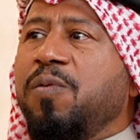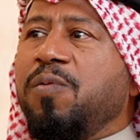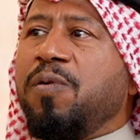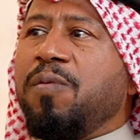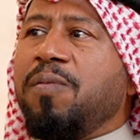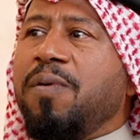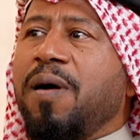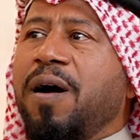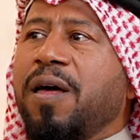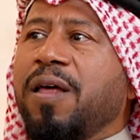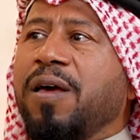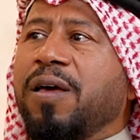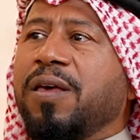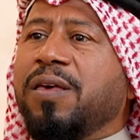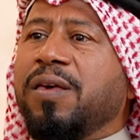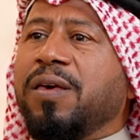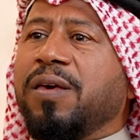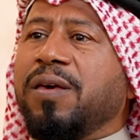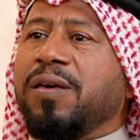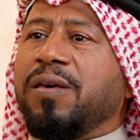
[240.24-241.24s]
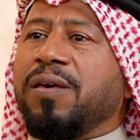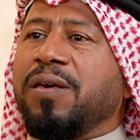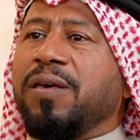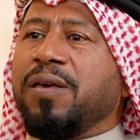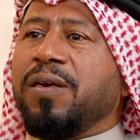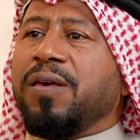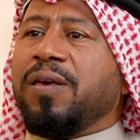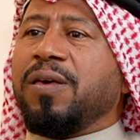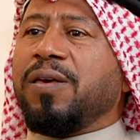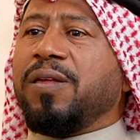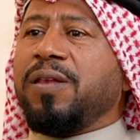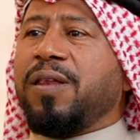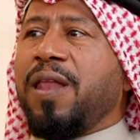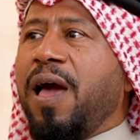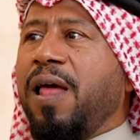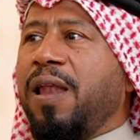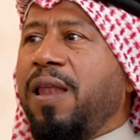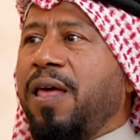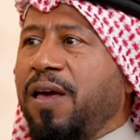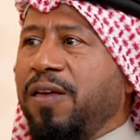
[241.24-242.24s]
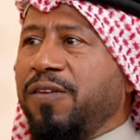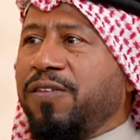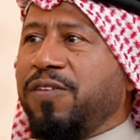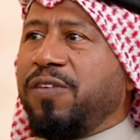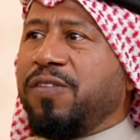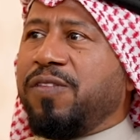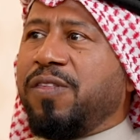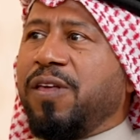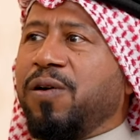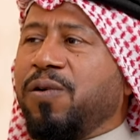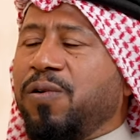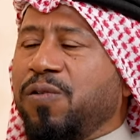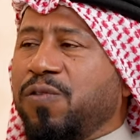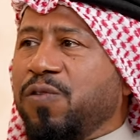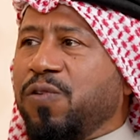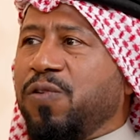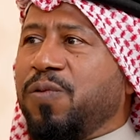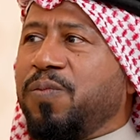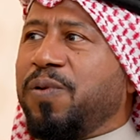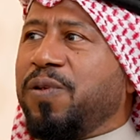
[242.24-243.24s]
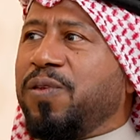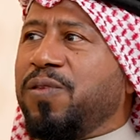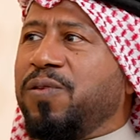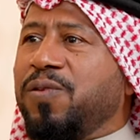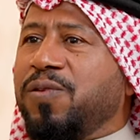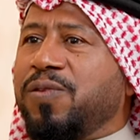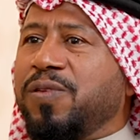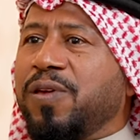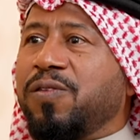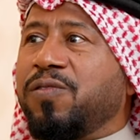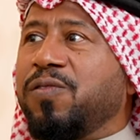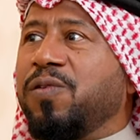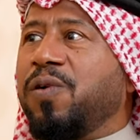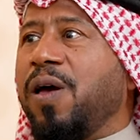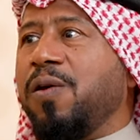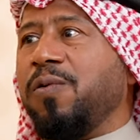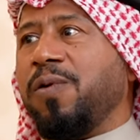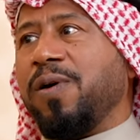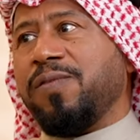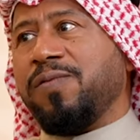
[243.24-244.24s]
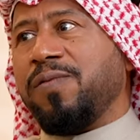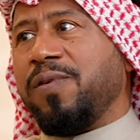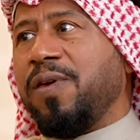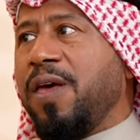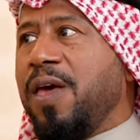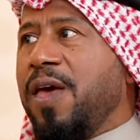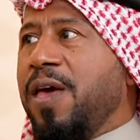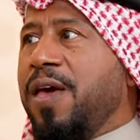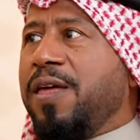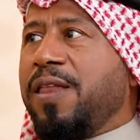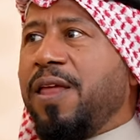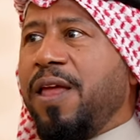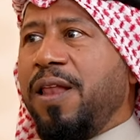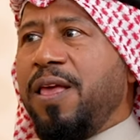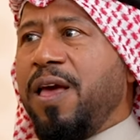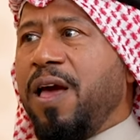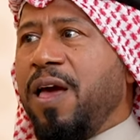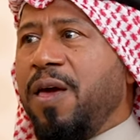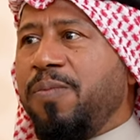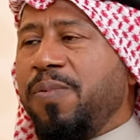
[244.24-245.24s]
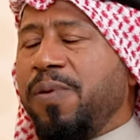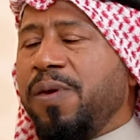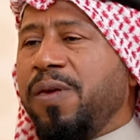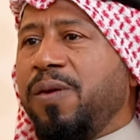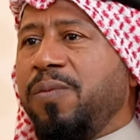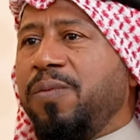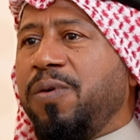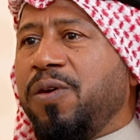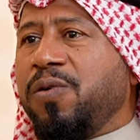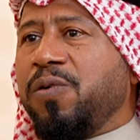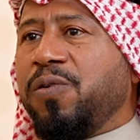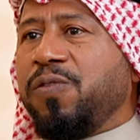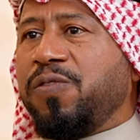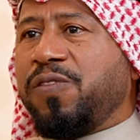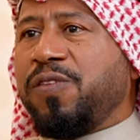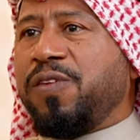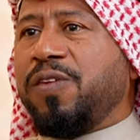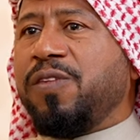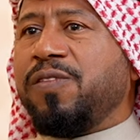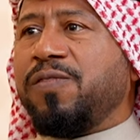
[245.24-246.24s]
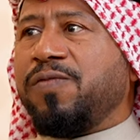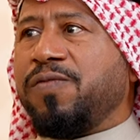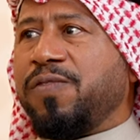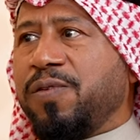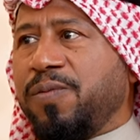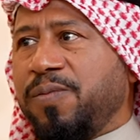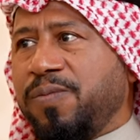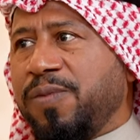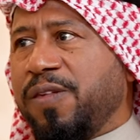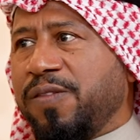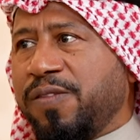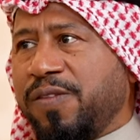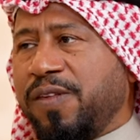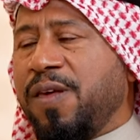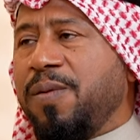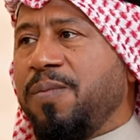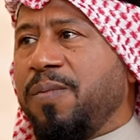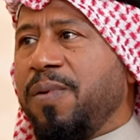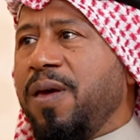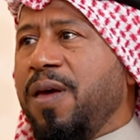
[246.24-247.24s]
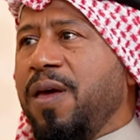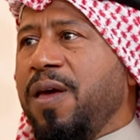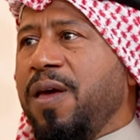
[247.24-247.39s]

Mubarak, Nahla, she's also a producer. So I was really happy because she's from the same